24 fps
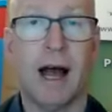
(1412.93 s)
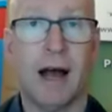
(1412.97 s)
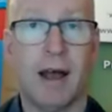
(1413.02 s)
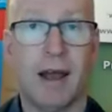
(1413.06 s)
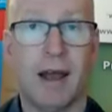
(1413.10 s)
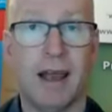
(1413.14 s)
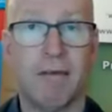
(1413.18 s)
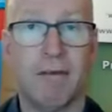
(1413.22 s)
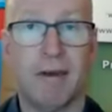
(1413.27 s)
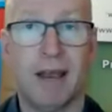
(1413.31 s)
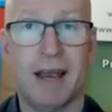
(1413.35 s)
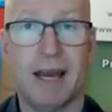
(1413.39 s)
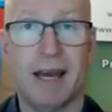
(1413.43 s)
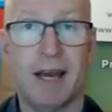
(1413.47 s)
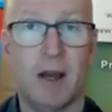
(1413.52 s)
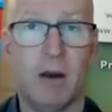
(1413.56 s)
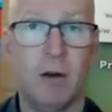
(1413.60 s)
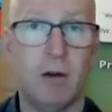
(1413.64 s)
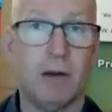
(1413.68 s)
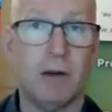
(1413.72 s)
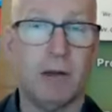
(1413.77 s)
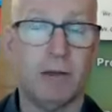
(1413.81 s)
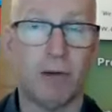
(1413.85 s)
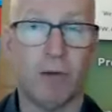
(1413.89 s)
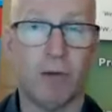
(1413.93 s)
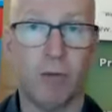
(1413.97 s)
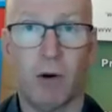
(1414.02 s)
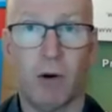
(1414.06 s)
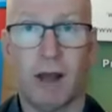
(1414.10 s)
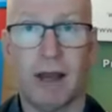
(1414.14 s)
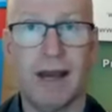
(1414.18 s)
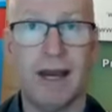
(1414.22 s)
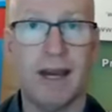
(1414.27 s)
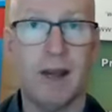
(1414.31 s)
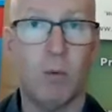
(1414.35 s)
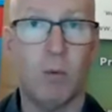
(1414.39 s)
if
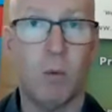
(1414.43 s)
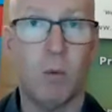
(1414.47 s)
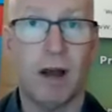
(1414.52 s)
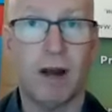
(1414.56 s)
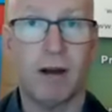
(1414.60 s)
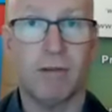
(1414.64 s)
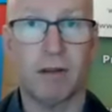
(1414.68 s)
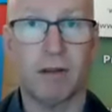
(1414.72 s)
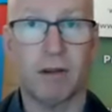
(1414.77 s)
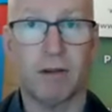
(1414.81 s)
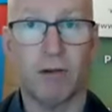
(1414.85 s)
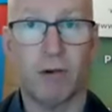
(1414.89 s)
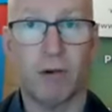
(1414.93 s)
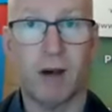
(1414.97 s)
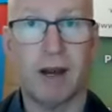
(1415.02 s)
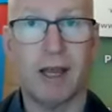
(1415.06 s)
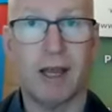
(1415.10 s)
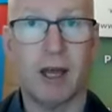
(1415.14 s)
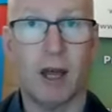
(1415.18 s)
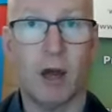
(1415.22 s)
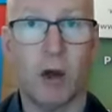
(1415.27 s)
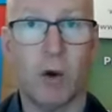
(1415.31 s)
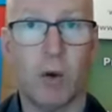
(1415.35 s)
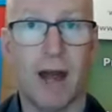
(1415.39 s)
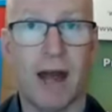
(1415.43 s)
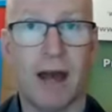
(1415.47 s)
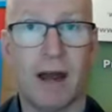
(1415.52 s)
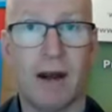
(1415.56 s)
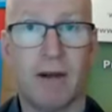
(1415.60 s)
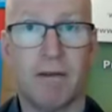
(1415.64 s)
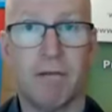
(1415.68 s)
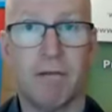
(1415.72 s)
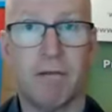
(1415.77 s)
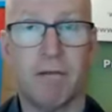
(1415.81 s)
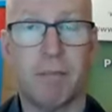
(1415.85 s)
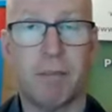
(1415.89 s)
any one of the three go out
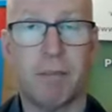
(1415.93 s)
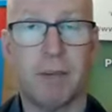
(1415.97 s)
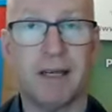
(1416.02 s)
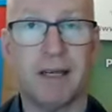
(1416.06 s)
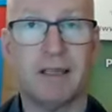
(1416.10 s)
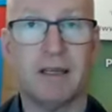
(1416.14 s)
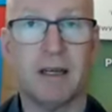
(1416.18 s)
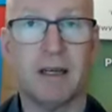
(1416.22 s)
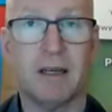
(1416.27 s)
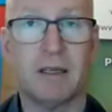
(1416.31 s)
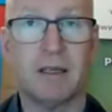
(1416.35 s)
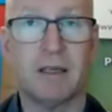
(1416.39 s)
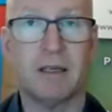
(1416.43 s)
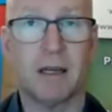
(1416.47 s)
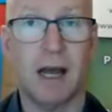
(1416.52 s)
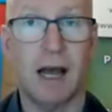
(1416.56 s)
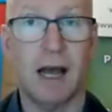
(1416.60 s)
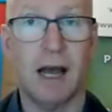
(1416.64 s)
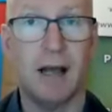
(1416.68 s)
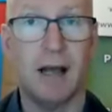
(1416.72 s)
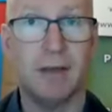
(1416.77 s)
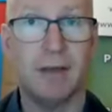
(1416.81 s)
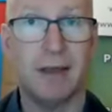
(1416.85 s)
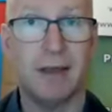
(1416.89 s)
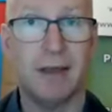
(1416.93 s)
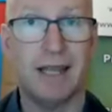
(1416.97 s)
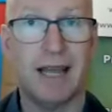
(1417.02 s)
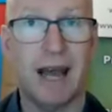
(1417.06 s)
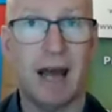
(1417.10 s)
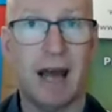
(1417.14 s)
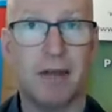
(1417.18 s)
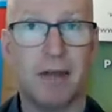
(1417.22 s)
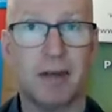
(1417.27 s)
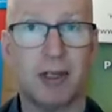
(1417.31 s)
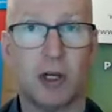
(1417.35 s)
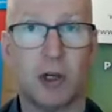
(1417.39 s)
of business, then the
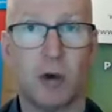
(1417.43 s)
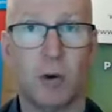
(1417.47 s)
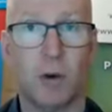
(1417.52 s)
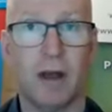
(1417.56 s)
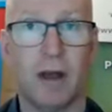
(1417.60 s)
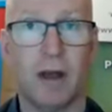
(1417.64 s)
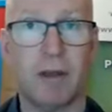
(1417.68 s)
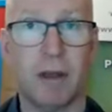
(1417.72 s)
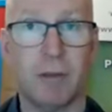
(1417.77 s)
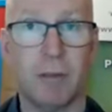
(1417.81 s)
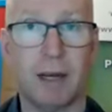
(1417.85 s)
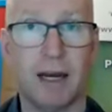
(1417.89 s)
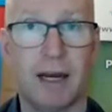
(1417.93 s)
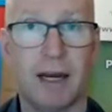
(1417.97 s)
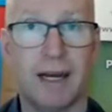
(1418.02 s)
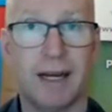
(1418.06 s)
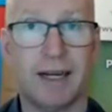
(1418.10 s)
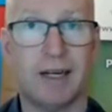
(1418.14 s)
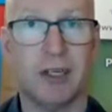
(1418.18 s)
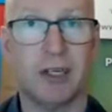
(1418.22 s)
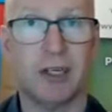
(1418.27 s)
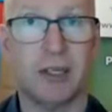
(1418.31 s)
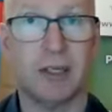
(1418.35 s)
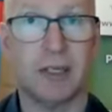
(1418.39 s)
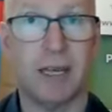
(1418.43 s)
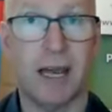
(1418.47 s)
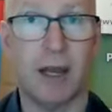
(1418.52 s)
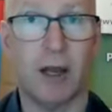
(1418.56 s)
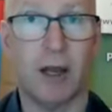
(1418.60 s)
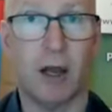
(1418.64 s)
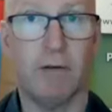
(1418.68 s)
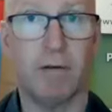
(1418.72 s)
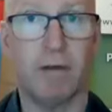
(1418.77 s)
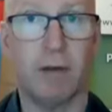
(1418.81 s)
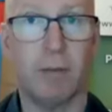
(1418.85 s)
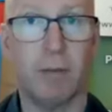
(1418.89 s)
other two have the ability to just take
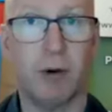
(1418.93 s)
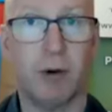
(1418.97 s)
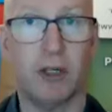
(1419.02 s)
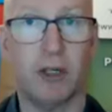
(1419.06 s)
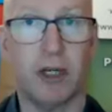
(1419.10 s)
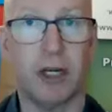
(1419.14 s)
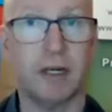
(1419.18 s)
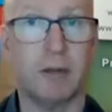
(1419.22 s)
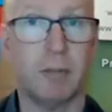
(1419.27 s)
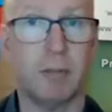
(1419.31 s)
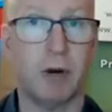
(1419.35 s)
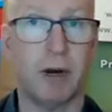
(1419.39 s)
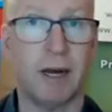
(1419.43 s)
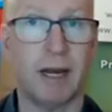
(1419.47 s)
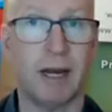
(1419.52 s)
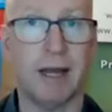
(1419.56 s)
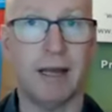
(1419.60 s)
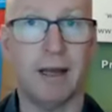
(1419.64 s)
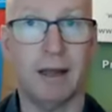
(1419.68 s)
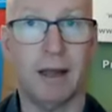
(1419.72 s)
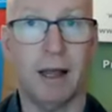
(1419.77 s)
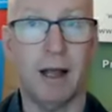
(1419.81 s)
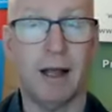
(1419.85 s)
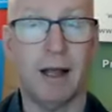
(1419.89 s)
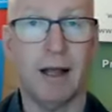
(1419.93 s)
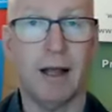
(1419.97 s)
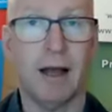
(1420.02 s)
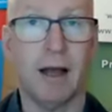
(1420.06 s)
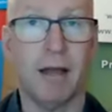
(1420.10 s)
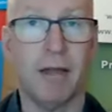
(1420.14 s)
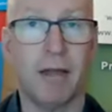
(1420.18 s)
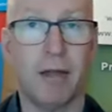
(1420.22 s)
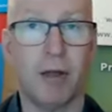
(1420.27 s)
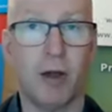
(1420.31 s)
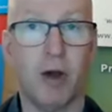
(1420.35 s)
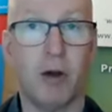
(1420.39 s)
over the project, bring in
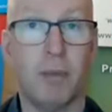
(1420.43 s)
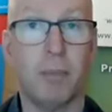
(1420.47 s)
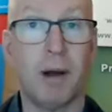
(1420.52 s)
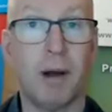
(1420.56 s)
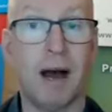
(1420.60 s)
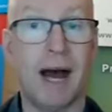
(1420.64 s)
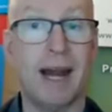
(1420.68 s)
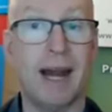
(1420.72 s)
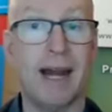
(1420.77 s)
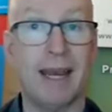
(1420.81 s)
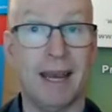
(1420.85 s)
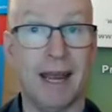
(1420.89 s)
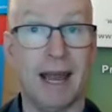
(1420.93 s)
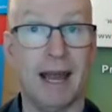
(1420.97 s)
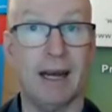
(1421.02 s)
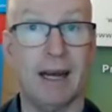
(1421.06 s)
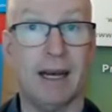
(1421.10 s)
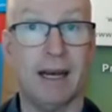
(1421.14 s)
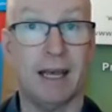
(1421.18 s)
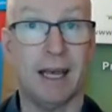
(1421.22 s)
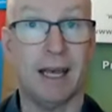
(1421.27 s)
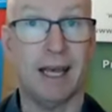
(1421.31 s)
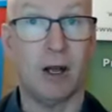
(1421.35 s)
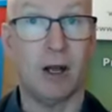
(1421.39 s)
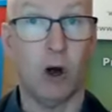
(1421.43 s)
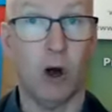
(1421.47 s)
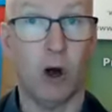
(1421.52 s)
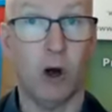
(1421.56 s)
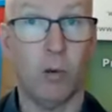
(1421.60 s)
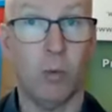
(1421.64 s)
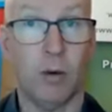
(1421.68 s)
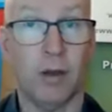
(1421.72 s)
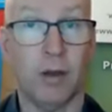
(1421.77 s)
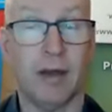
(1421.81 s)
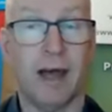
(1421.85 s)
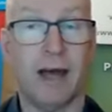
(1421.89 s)
a third party and kick
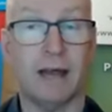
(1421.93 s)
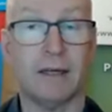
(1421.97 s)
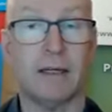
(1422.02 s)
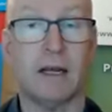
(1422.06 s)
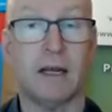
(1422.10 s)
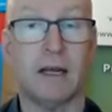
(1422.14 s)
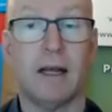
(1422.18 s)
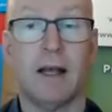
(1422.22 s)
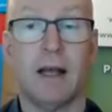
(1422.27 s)
on with that.